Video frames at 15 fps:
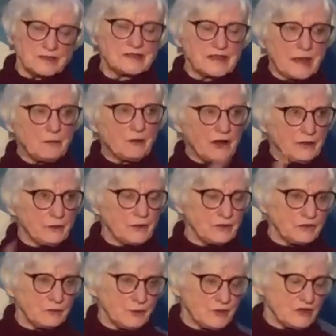same way
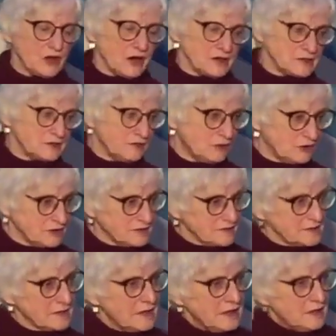with, with the Hearts of Horses,